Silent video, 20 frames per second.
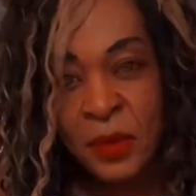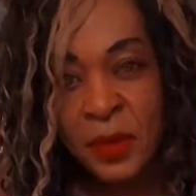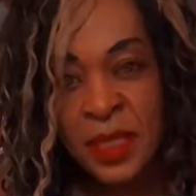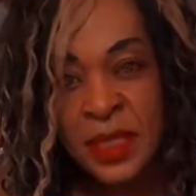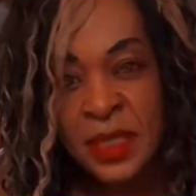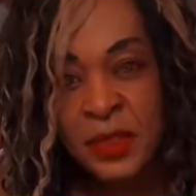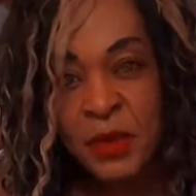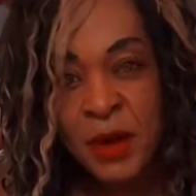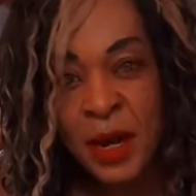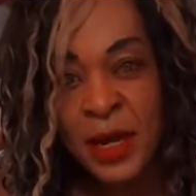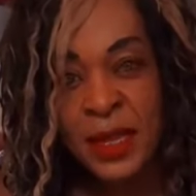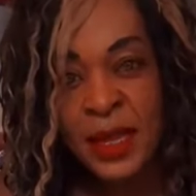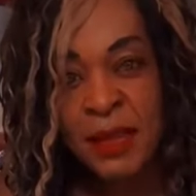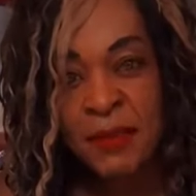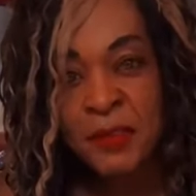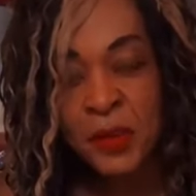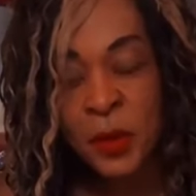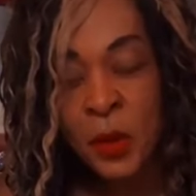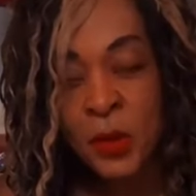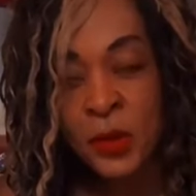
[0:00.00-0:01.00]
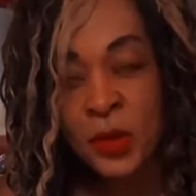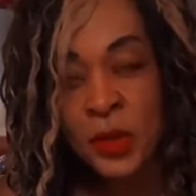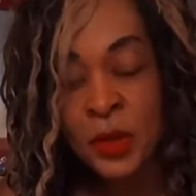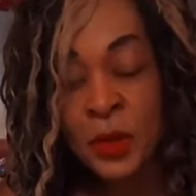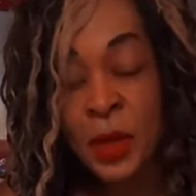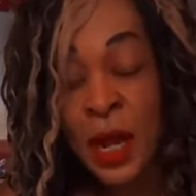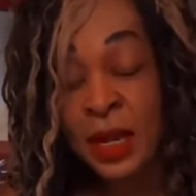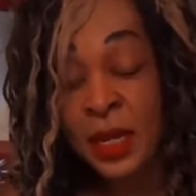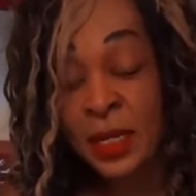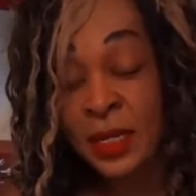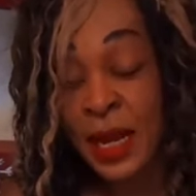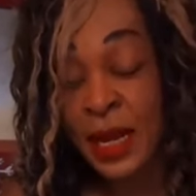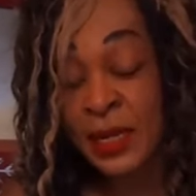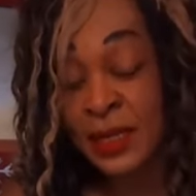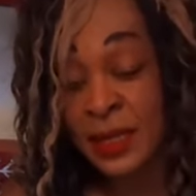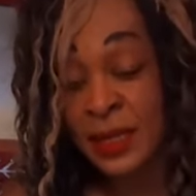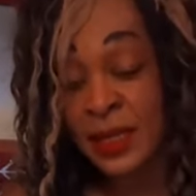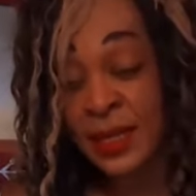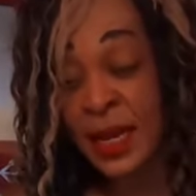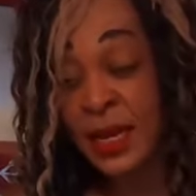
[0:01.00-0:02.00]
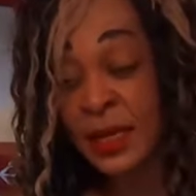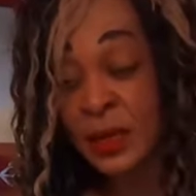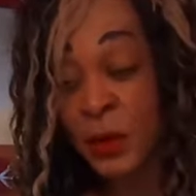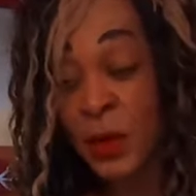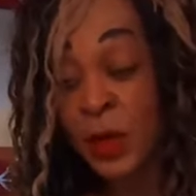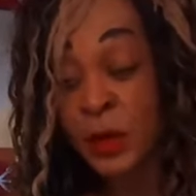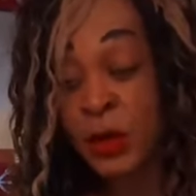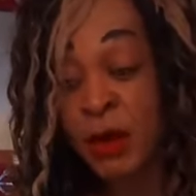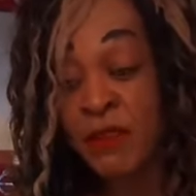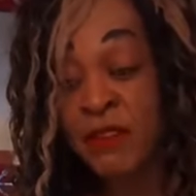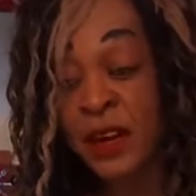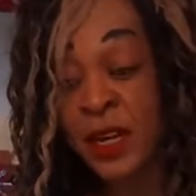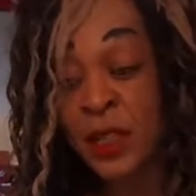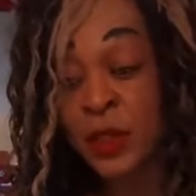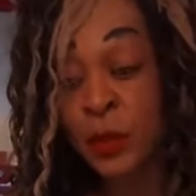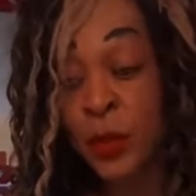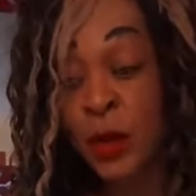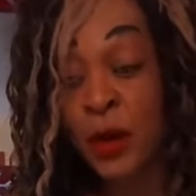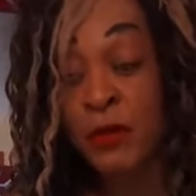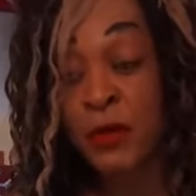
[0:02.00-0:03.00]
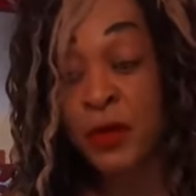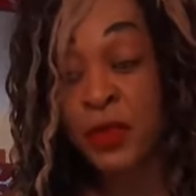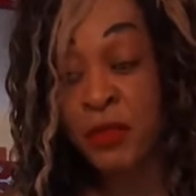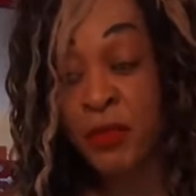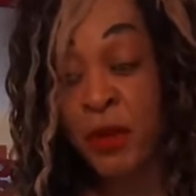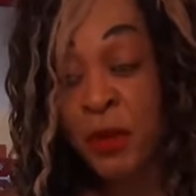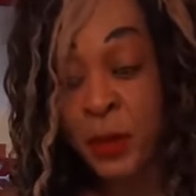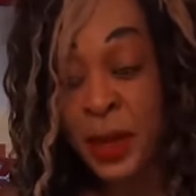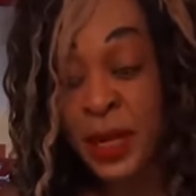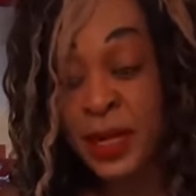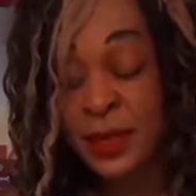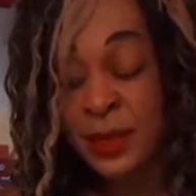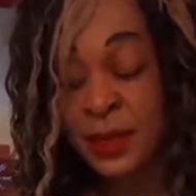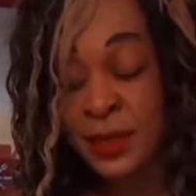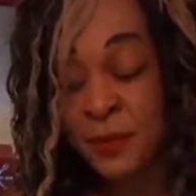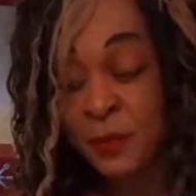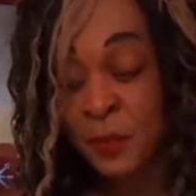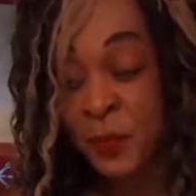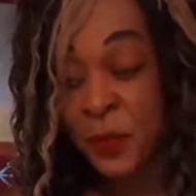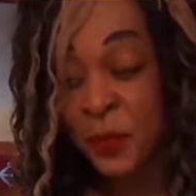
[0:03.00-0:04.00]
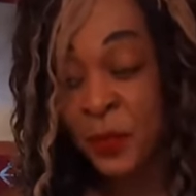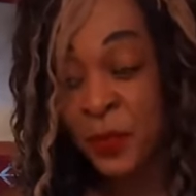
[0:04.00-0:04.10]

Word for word: on his Grand Theft Auto. Uh, he, as I say, he's going to Africa tomorrow for three weeks.